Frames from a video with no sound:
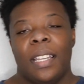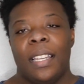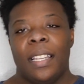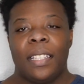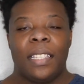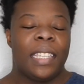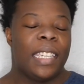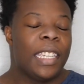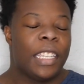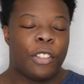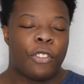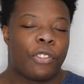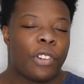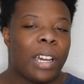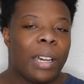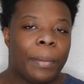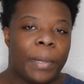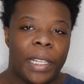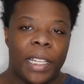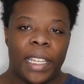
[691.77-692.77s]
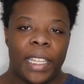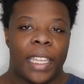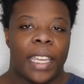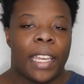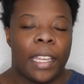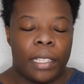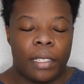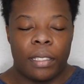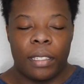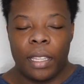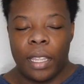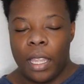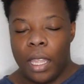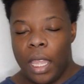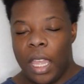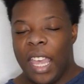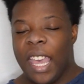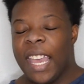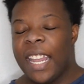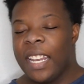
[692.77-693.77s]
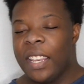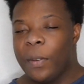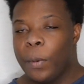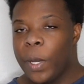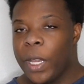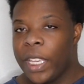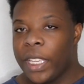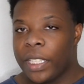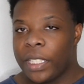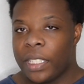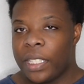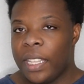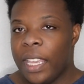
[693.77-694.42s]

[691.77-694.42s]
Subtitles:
Teen drama, I guess. Anyways,